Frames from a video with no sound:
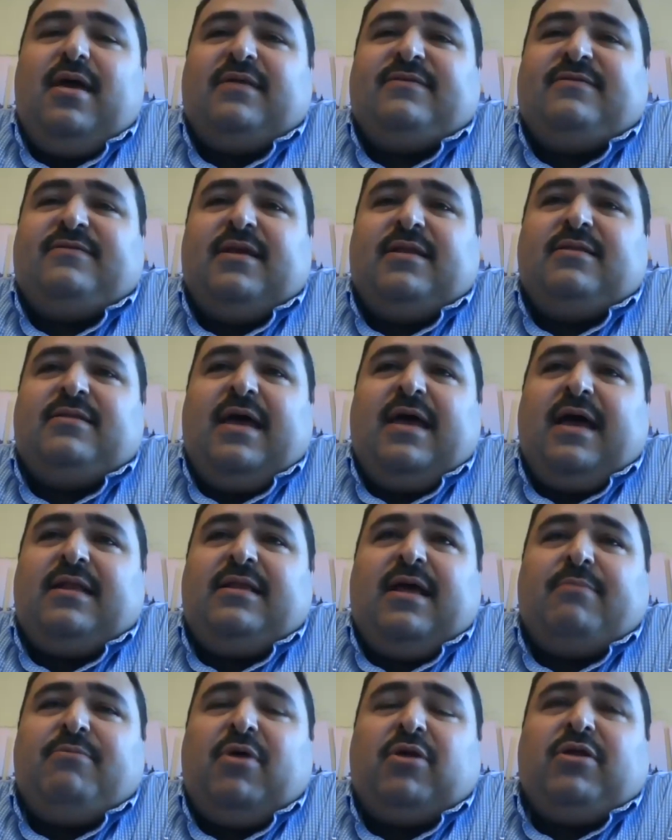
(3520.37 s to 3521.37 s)
I said,
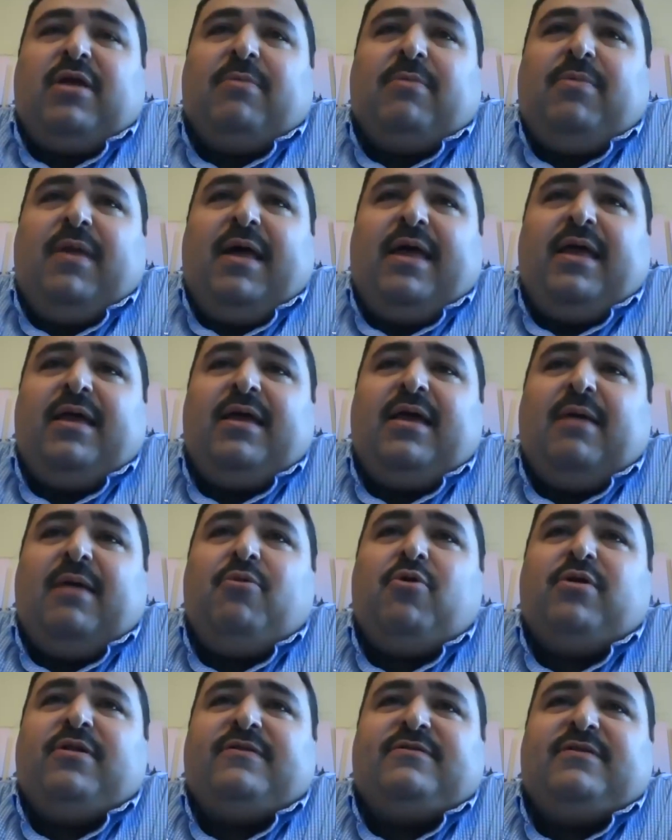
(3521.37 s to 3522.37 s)
Dad, I'm not applying.
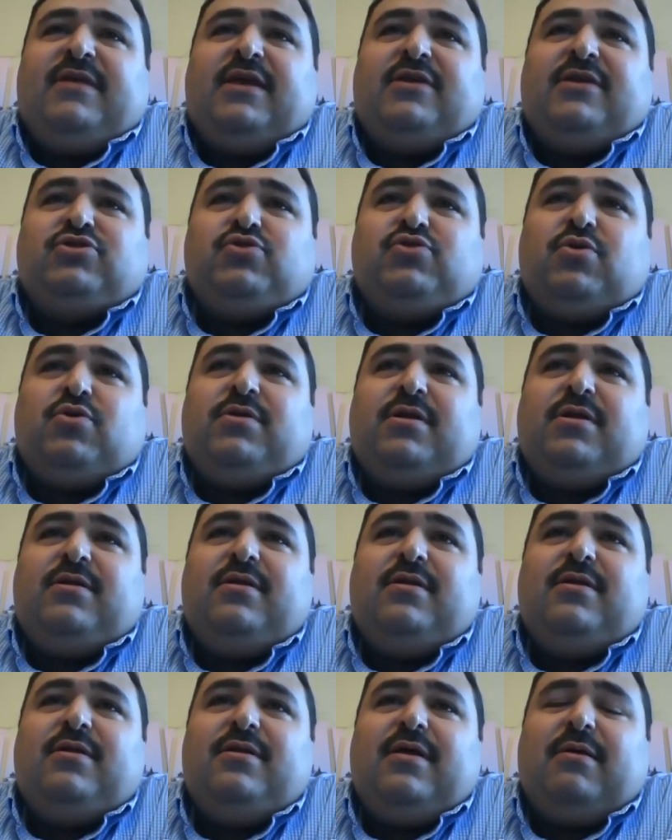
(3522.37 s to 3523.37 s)
I'm going to stay in
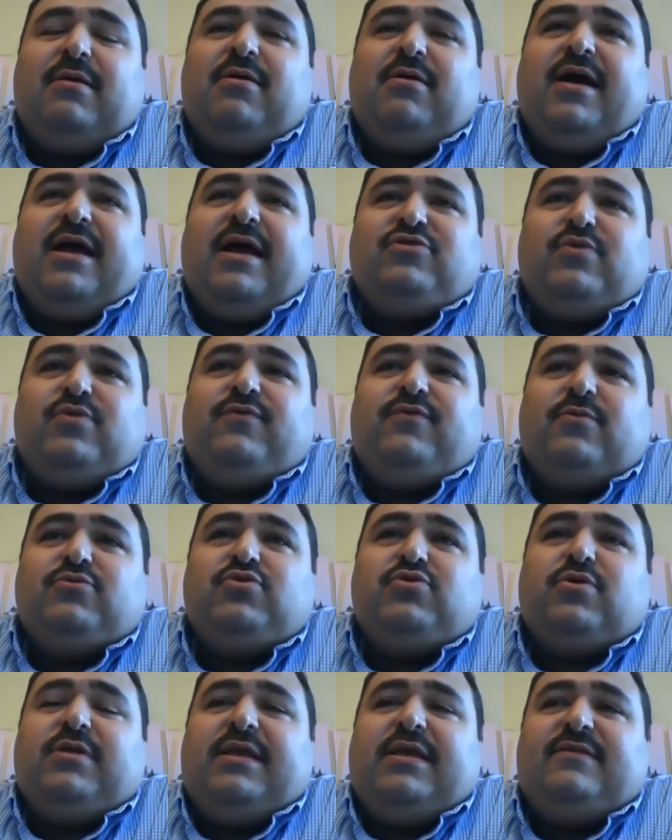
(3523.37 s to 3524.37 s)
Jordan. I'm graduate from
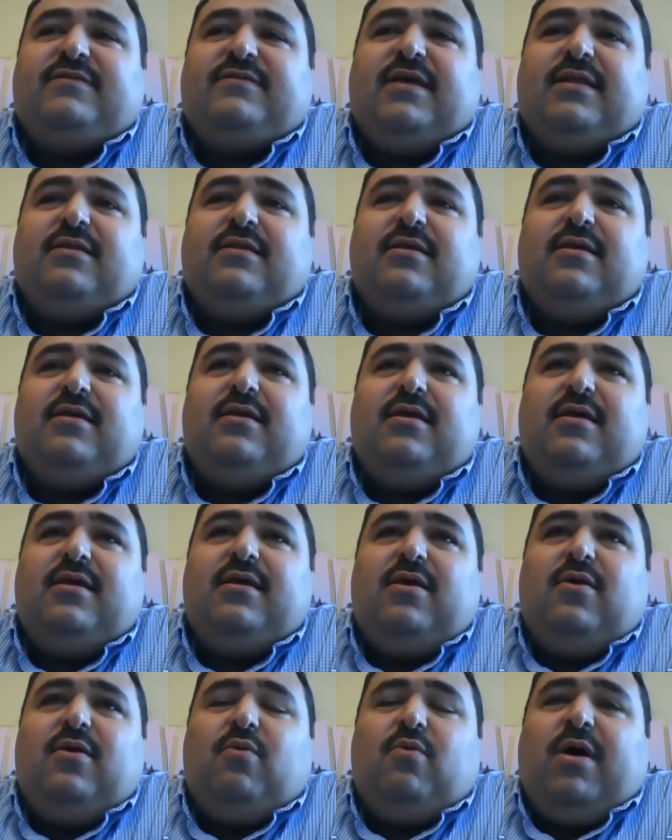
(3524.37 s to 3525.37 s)
Jordan. He said,
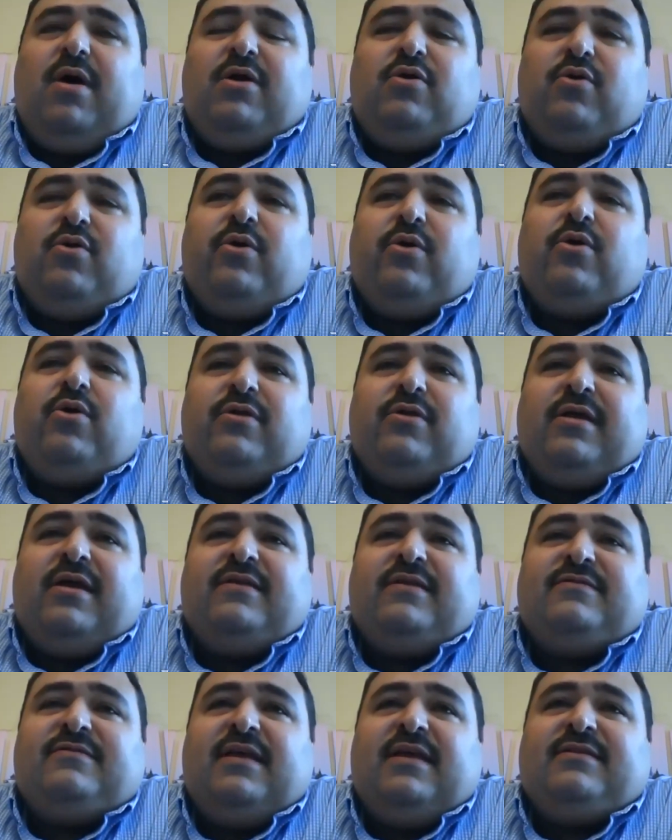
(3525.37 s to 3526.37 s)
why you don't go to the
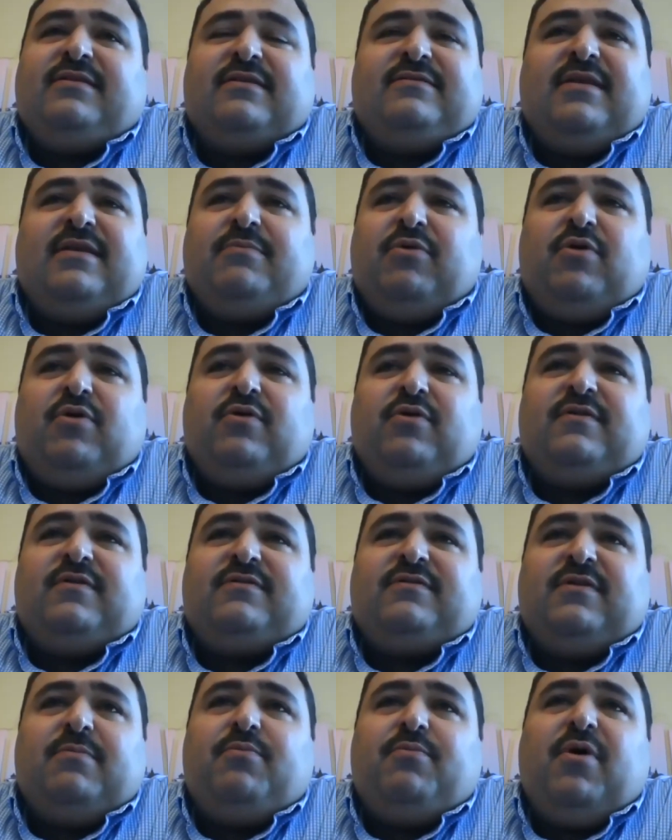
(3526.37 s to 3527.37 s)
United States? I said, because
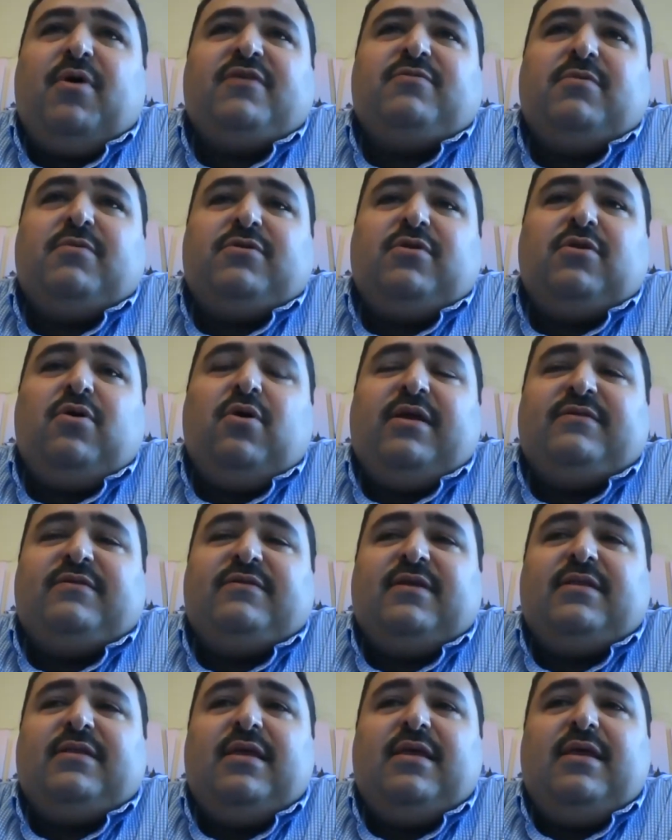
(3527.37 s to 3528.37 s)
it's impossible to go. He
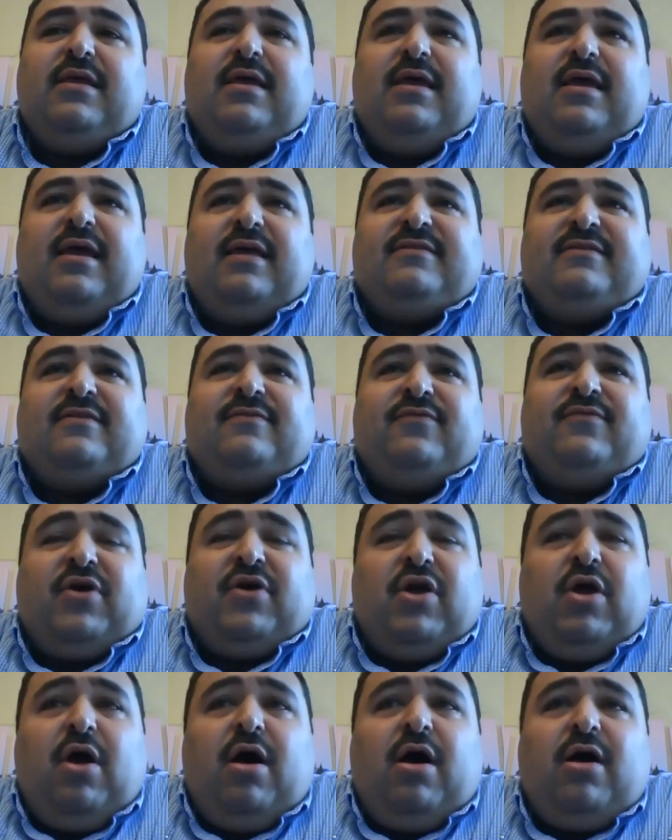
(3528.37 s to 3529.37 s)
said, is it
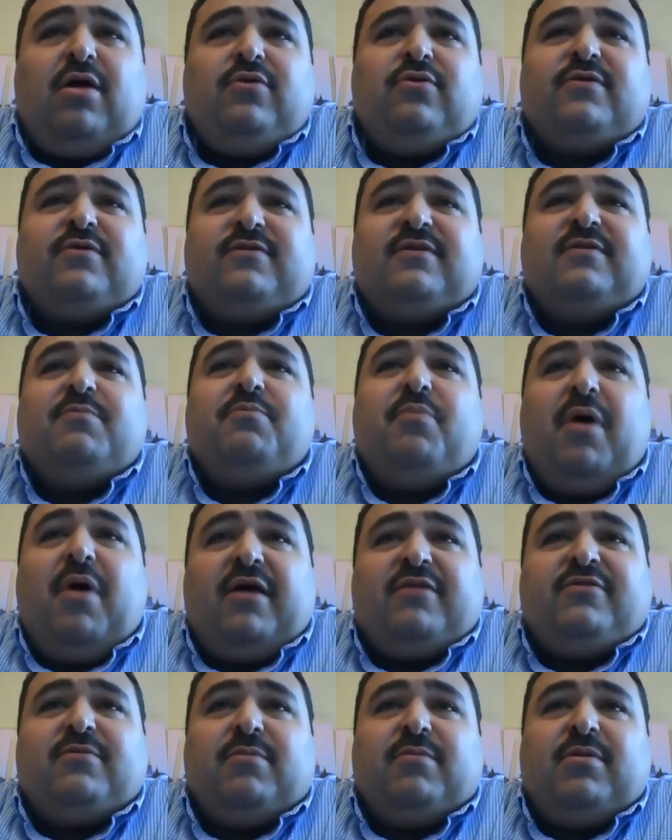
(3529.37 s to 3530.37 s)
very hard or it's
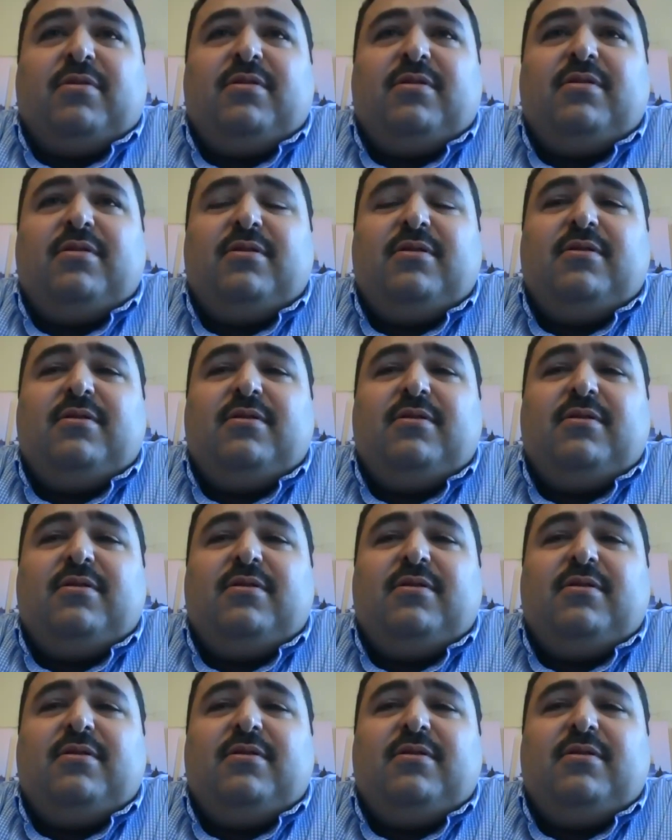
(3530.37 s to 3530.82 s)
impossible?